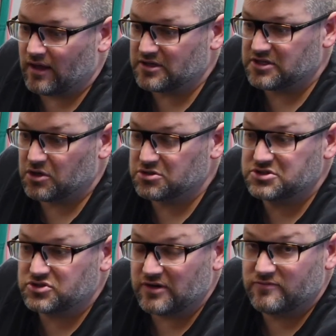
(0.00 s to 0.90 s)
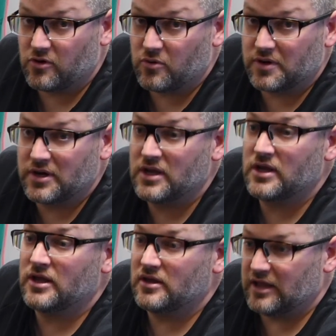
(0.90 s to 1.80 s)
toes straight forward,
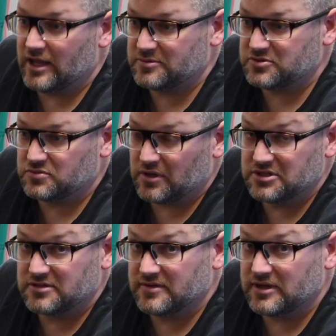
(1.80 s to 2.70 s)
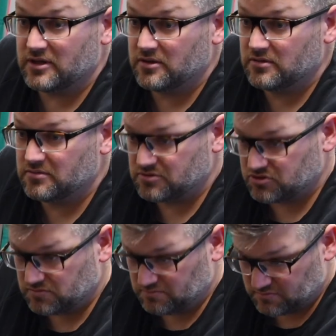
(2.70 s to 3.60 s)
hips relatively
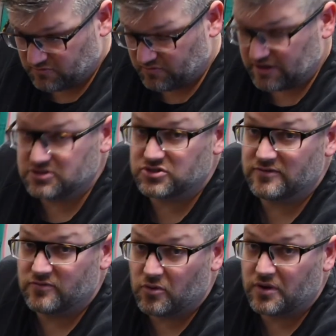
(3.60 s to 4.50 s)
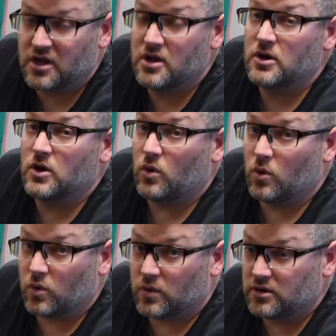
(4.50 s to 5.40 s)
straight forward,
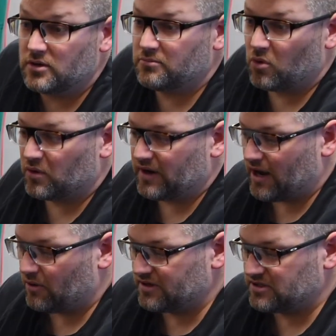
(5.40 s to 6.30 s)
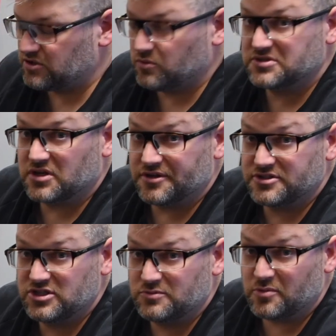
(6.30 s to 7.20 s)
or more out into what's called a
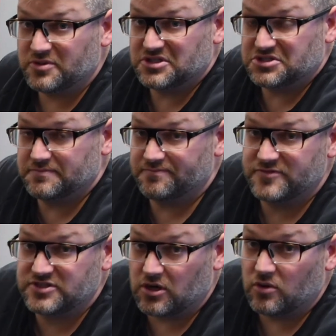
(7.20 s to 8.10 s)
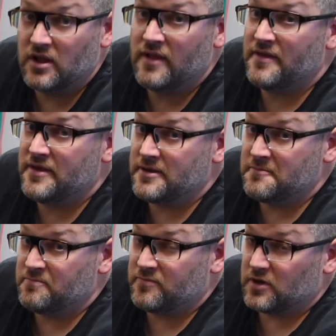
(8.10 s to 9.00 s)
sumo position? So
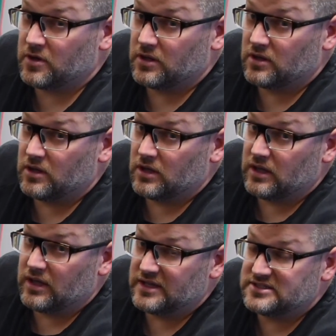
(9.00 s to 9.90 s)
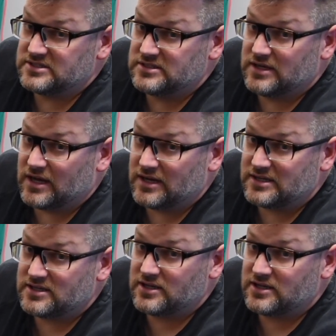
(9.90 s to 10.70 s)
it's not...